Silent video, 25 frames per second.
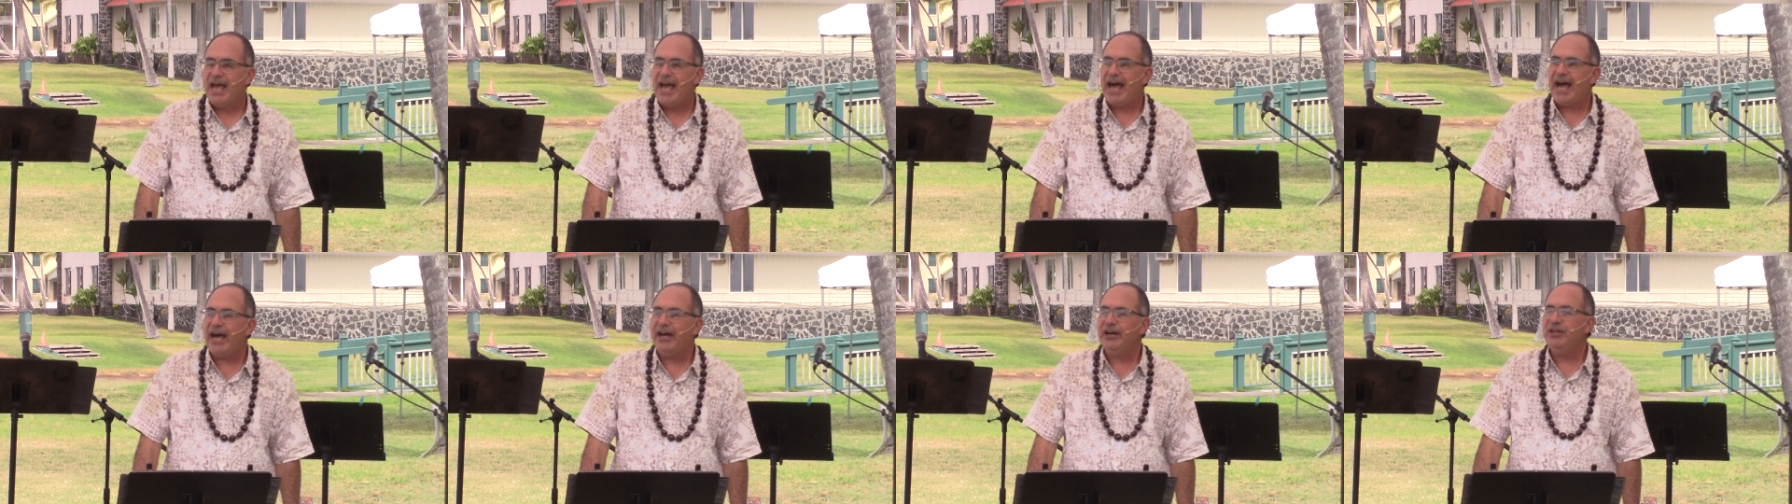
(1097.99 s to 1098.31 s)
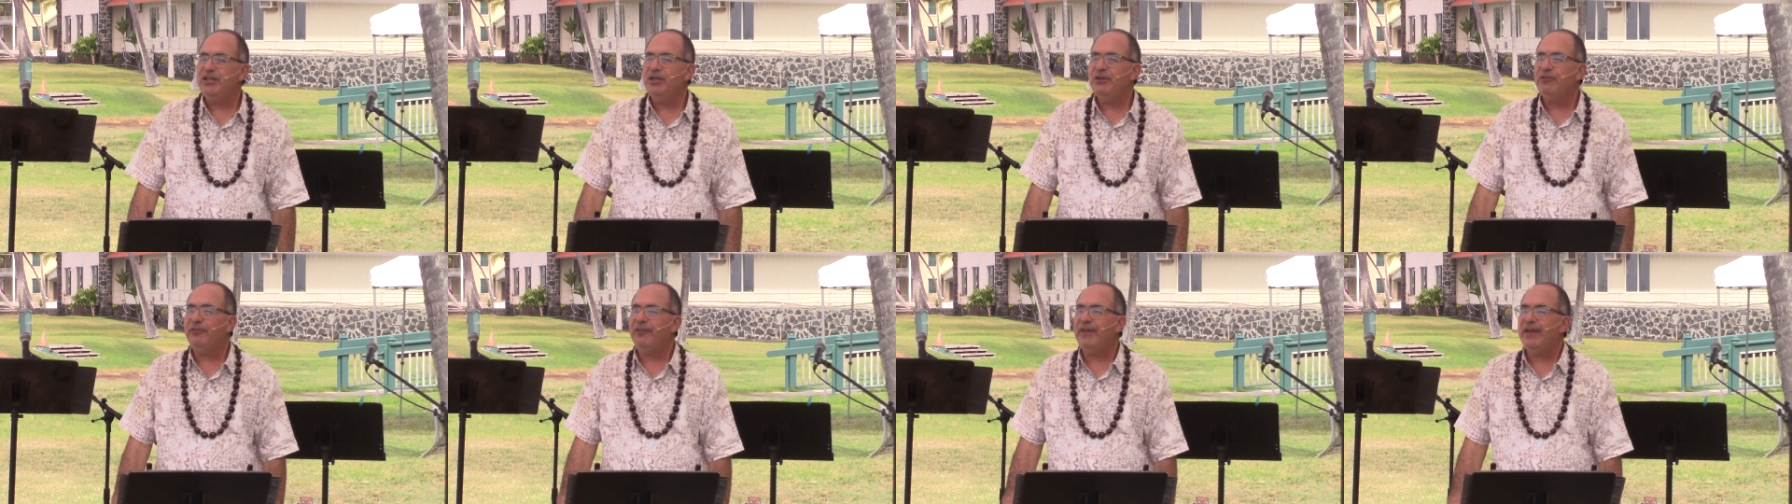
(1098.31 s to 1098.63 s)
How
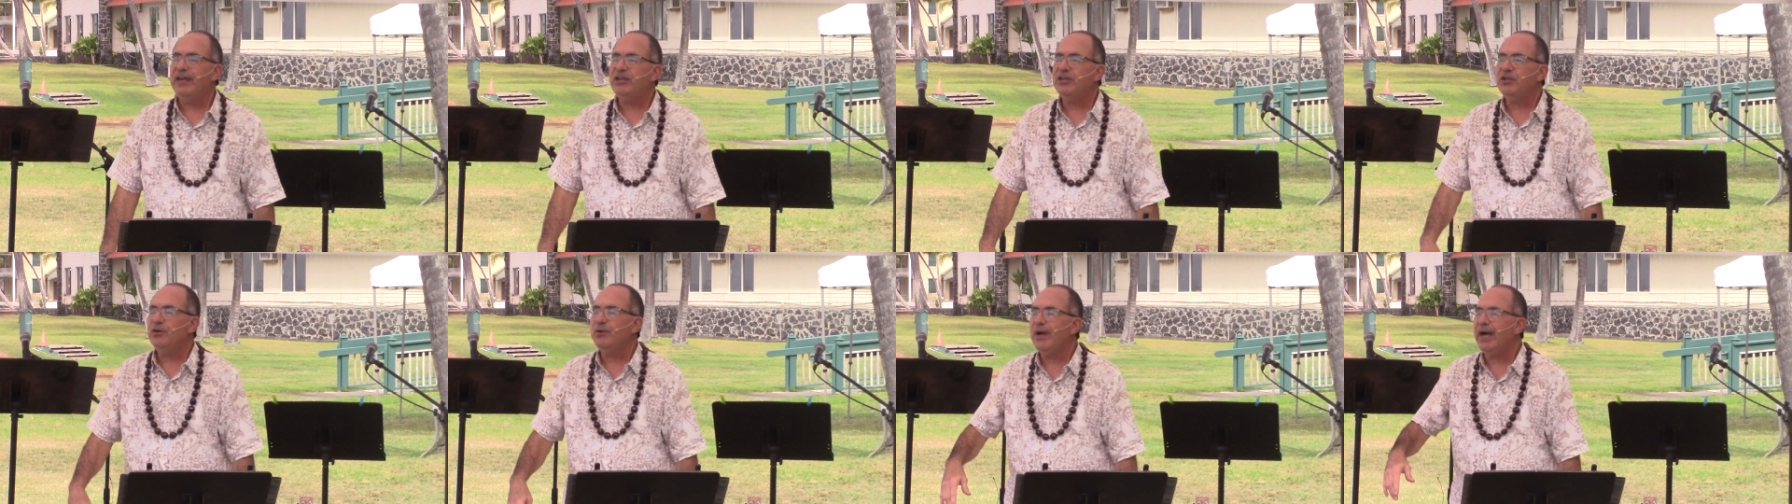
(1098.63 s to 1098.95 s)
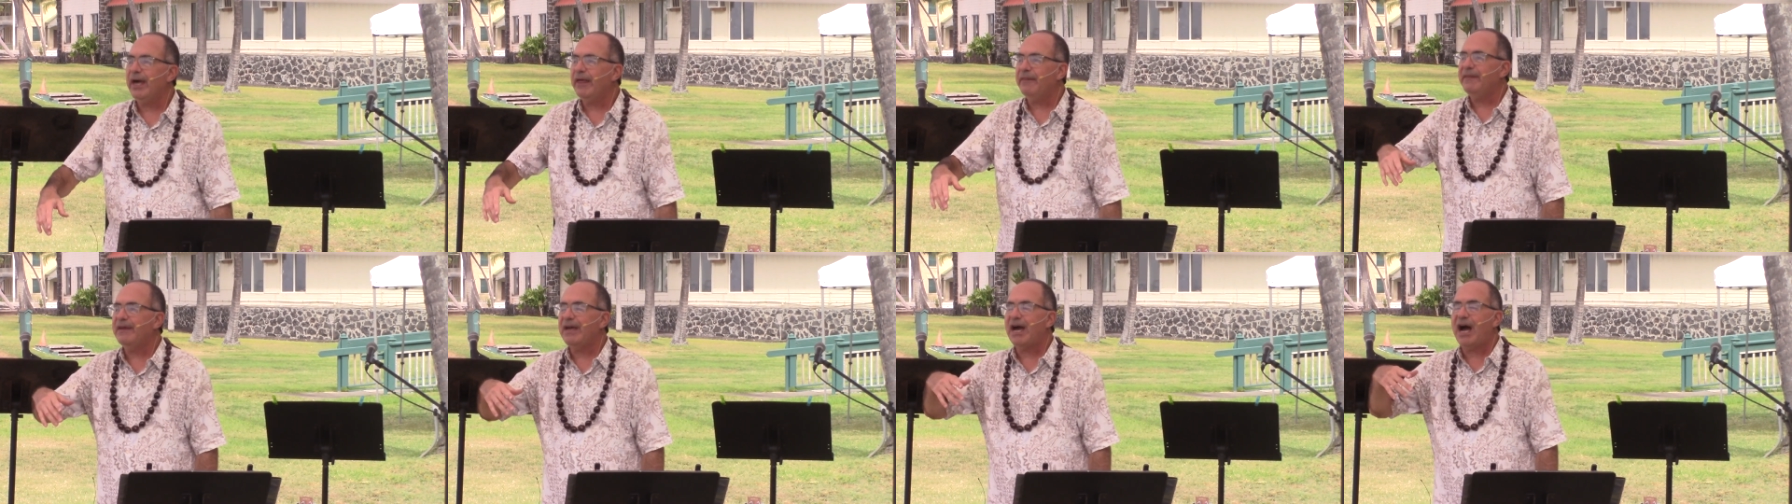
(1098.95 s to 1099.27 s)
do you think you
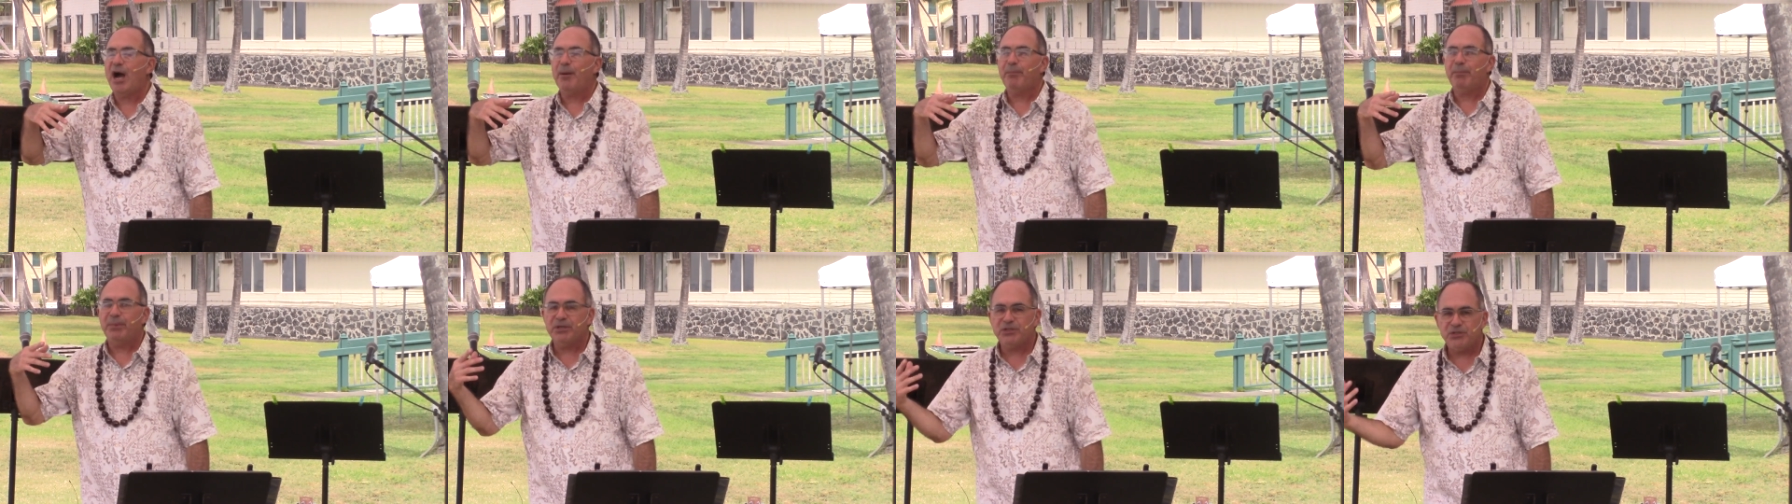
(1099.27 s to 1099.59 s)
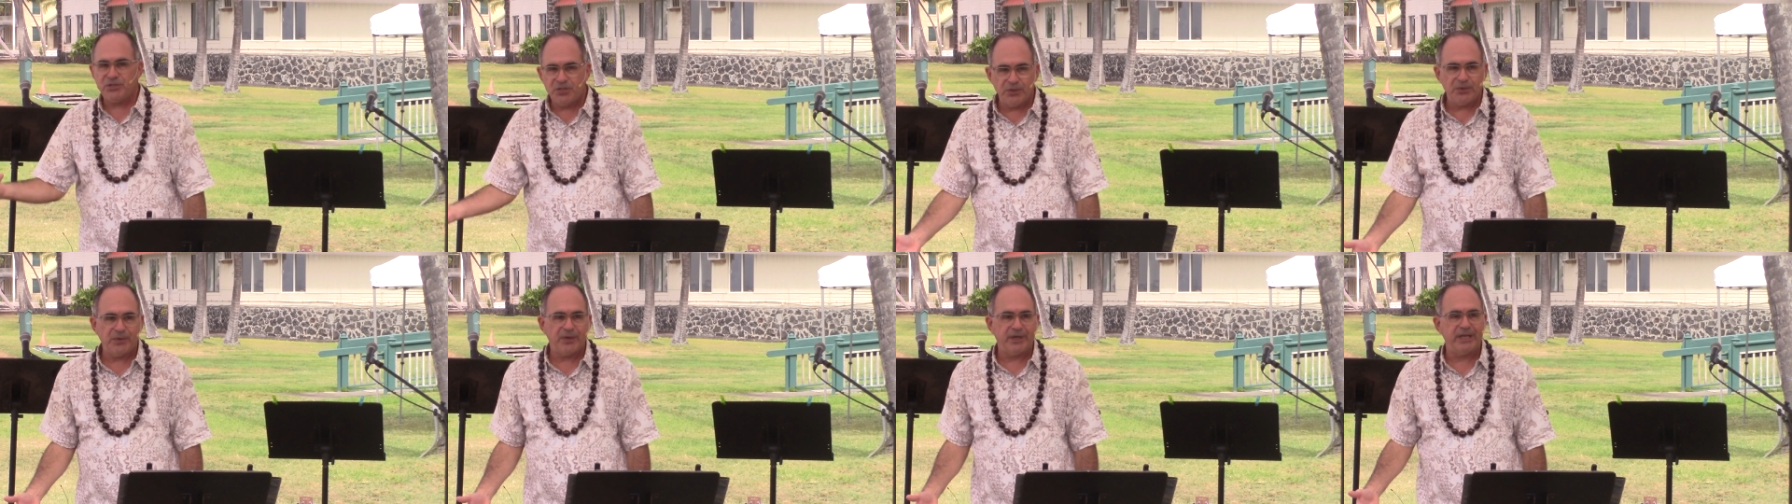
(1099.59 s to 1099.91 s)
had the
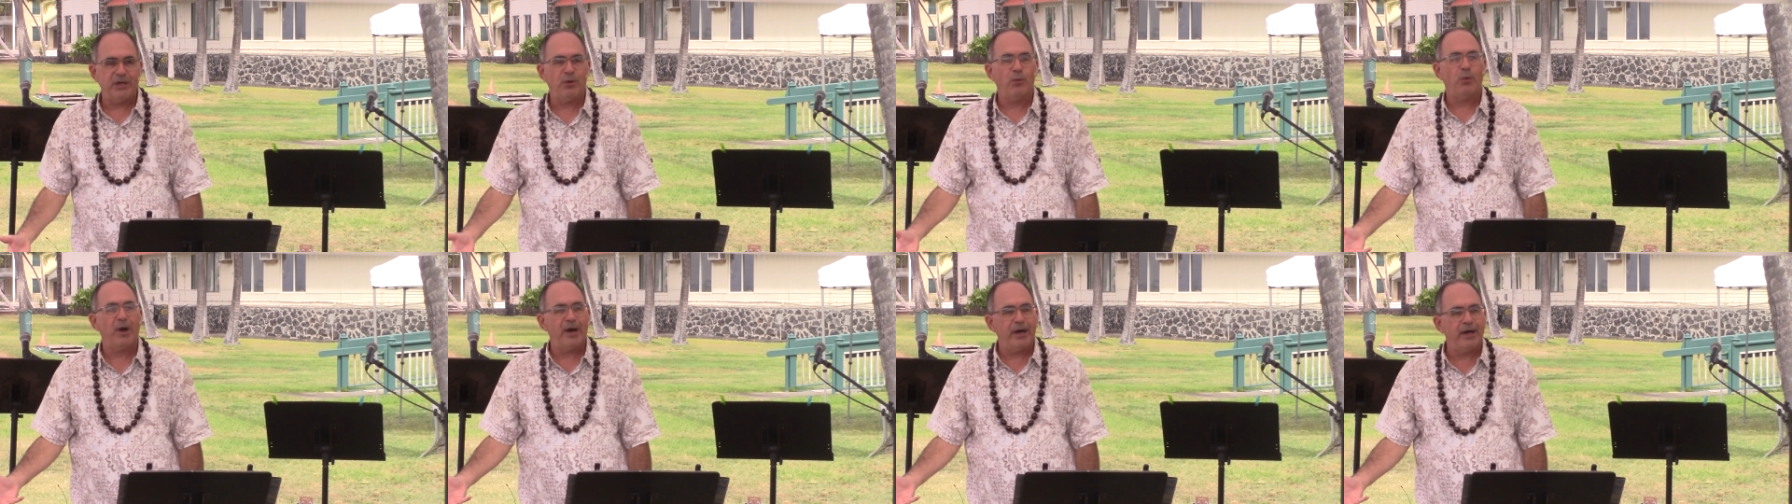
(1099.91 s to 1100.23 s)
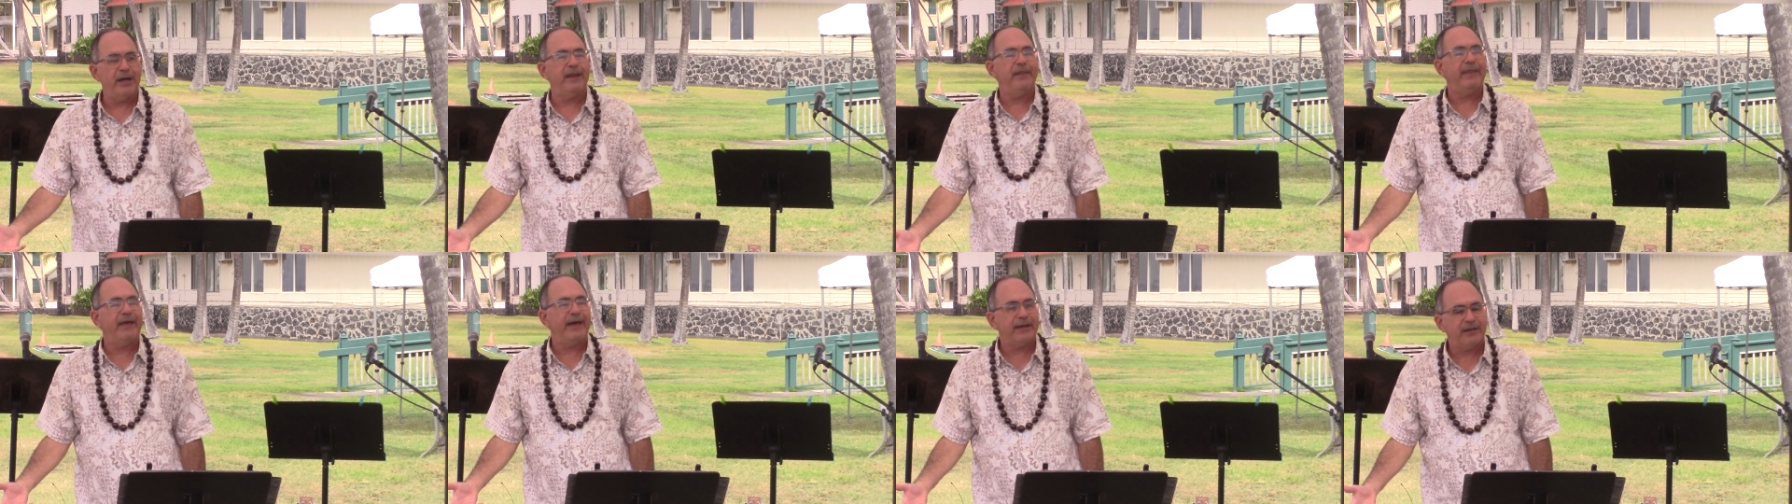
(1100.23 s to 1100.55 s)
opportunity?
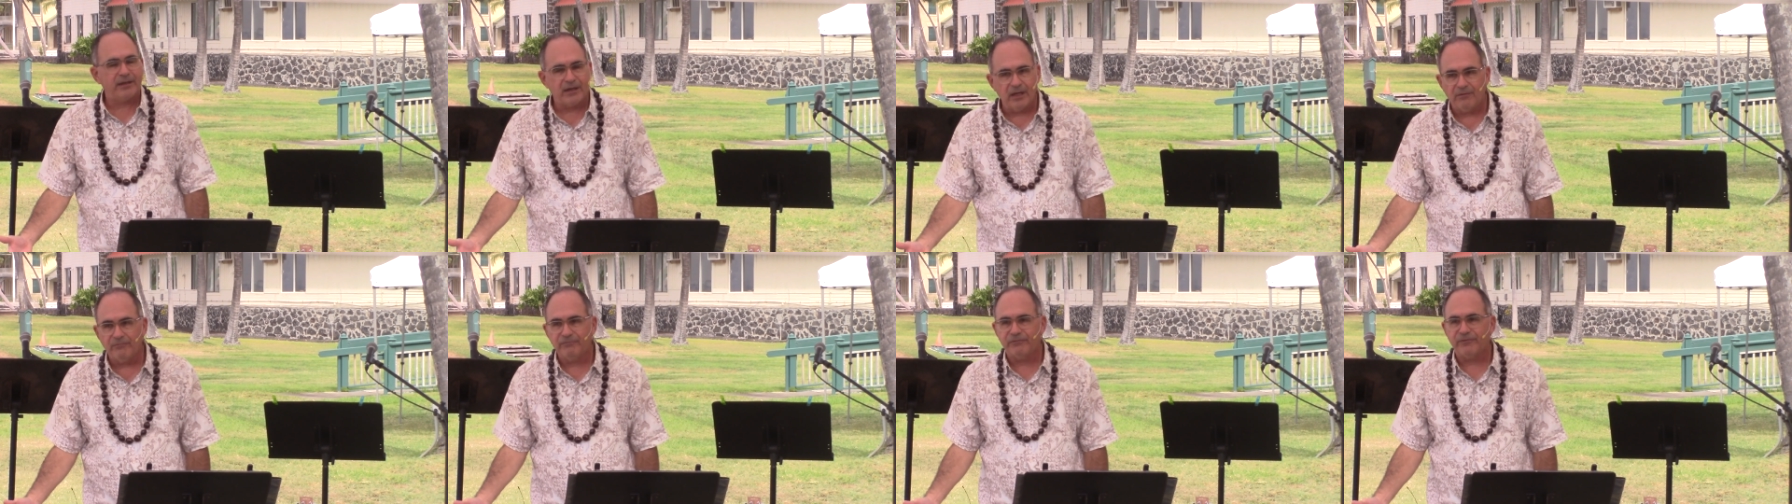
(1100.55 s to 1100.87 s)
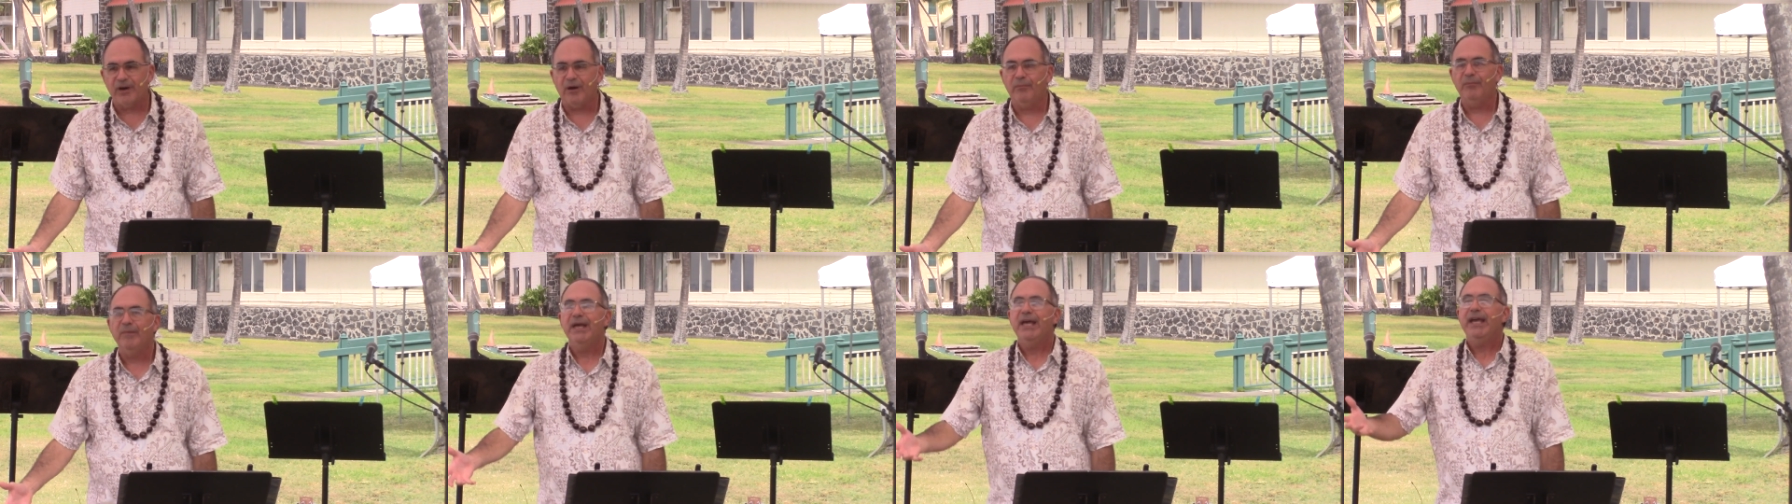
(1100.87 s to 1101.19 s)
Where did that come
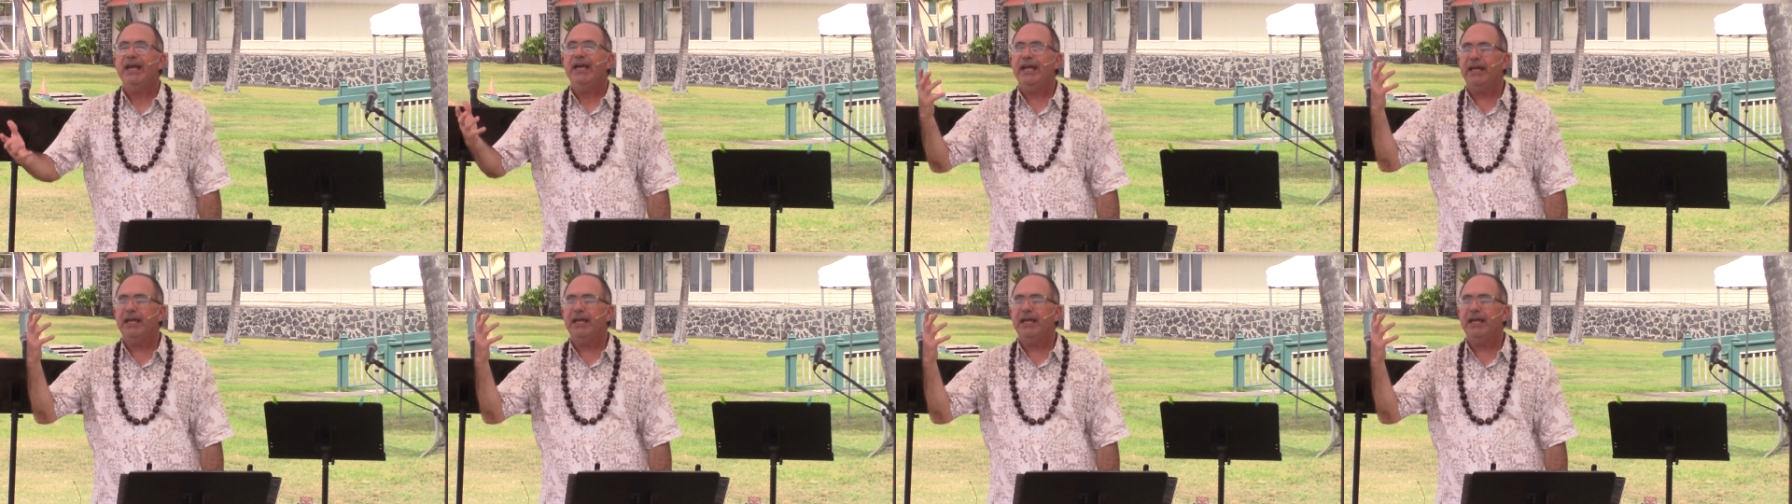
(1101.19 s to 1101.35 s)
from?